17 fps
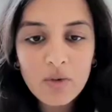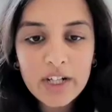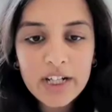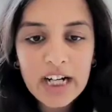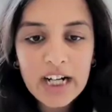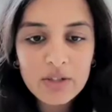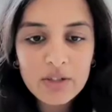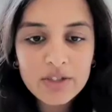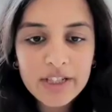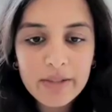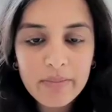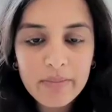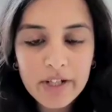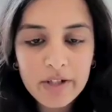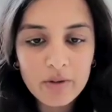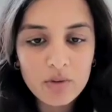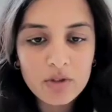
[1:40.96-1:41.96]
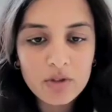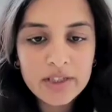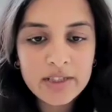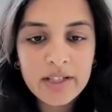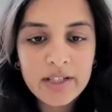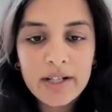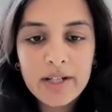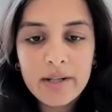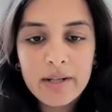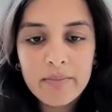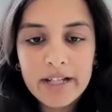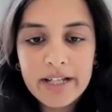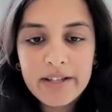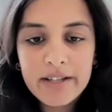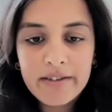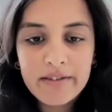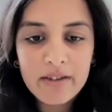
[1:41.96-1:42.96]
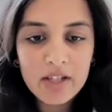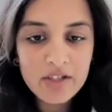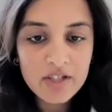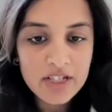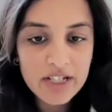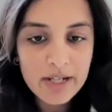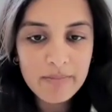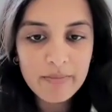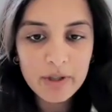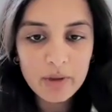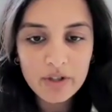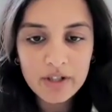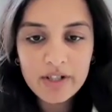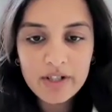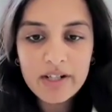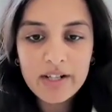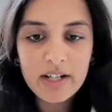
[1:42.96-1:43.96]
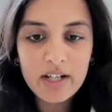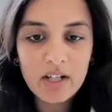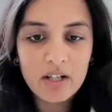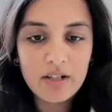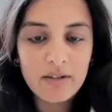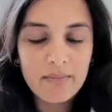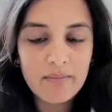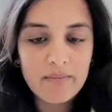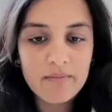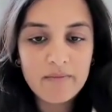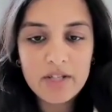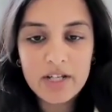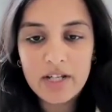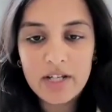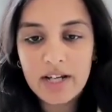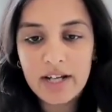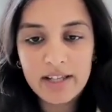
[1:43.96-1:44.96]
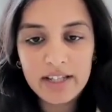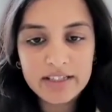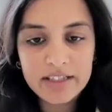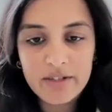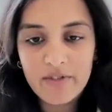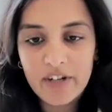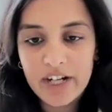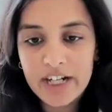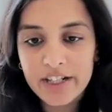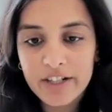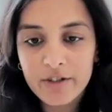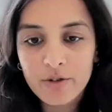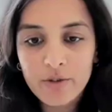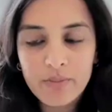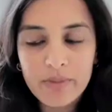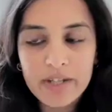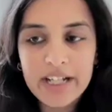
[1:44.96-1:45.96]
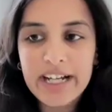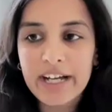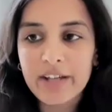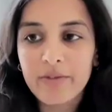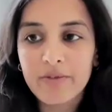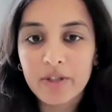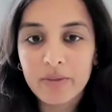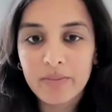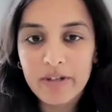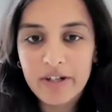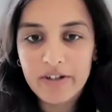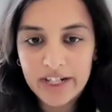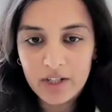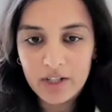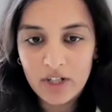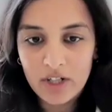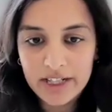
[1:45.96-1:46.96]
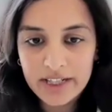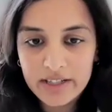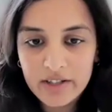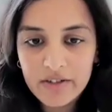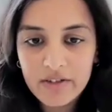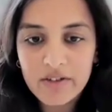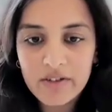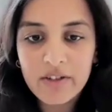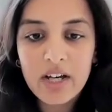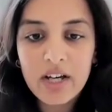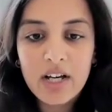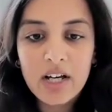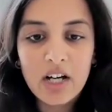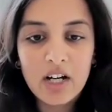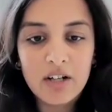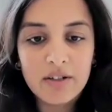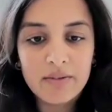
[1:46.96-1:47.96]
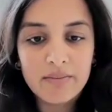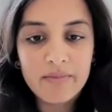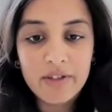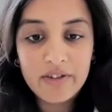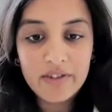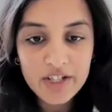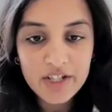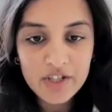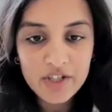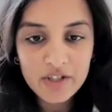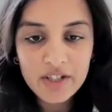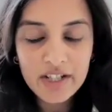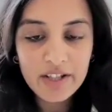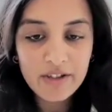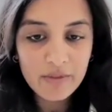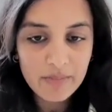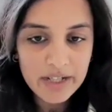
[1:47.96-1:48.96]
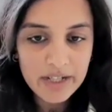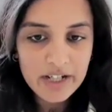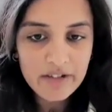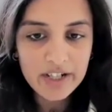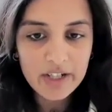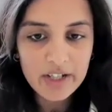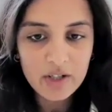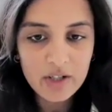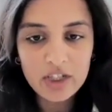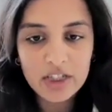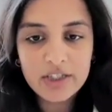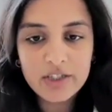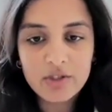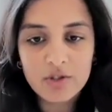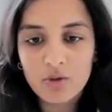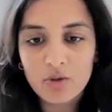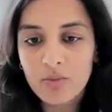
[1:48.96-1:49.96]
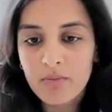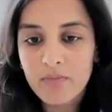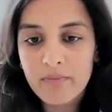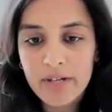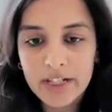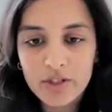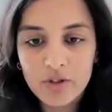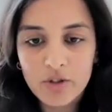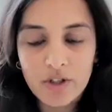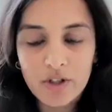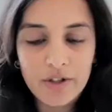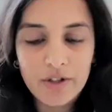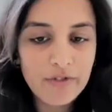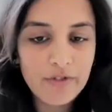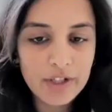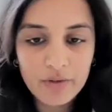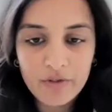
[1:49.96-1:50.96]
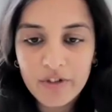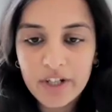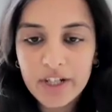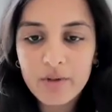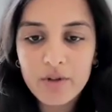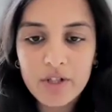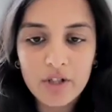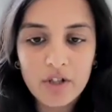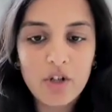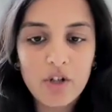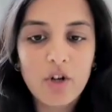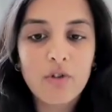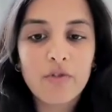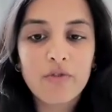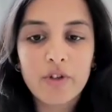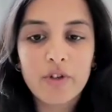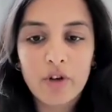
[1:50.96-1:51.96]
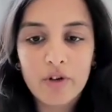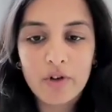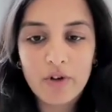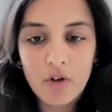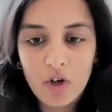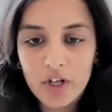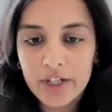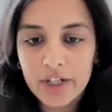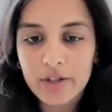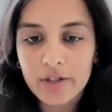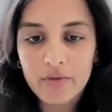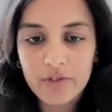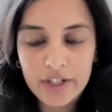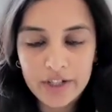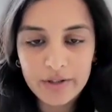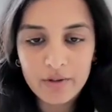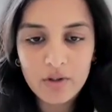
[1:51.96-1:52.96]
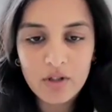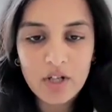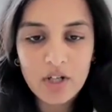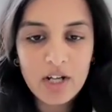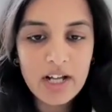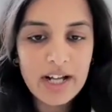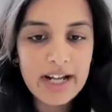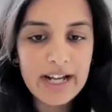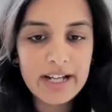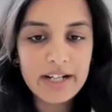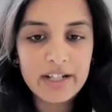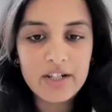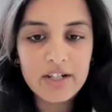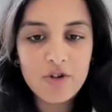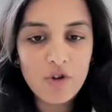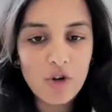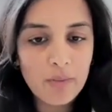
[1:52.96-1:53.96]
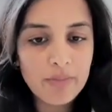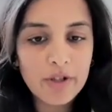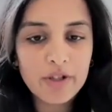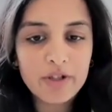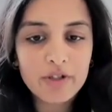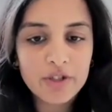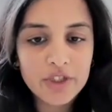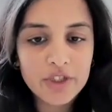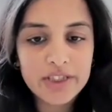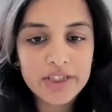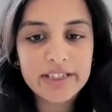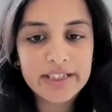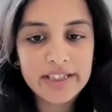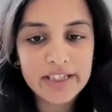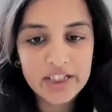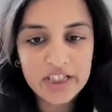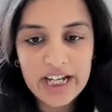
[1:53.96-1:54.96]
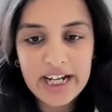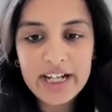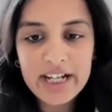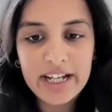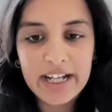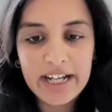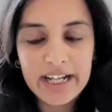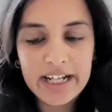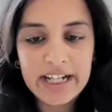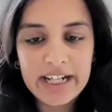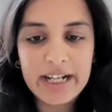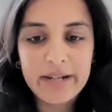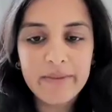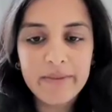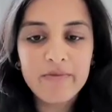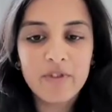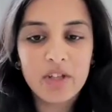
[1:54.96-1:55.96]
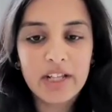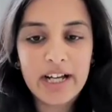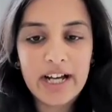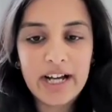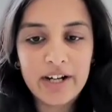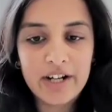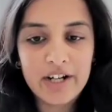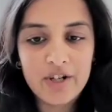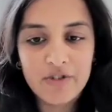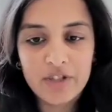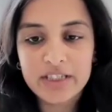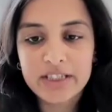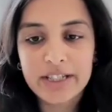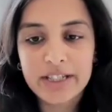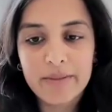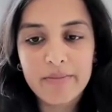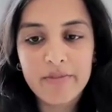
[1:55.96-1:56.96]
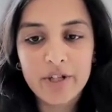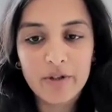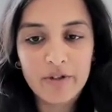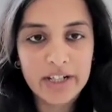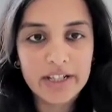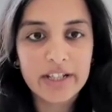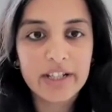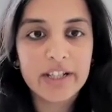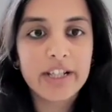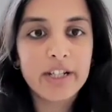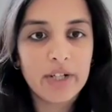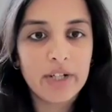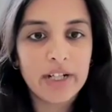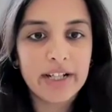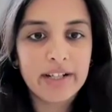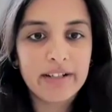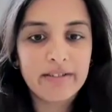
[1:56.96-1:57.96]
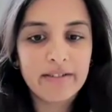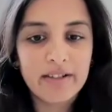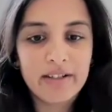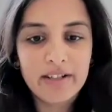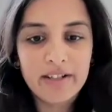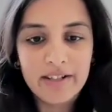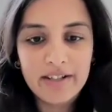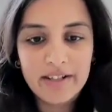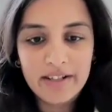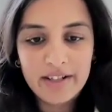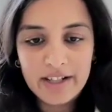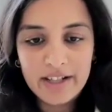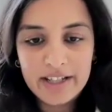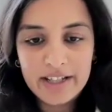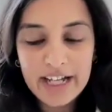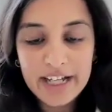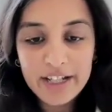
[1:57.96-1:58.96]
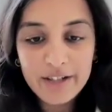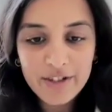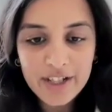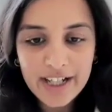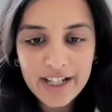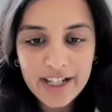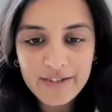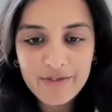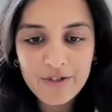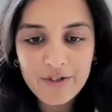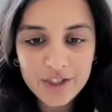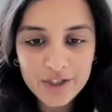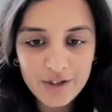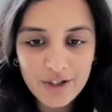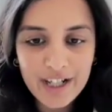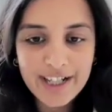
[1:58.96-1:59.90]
Quick housekeeping rules. Please stay muted unless invited to speak, as we'll be recording this. The session is being recorded, so make sure feel free to turn off your audio, video, and drop your questions in the chat anytime. We'll address them during the Q&A. Thank you again for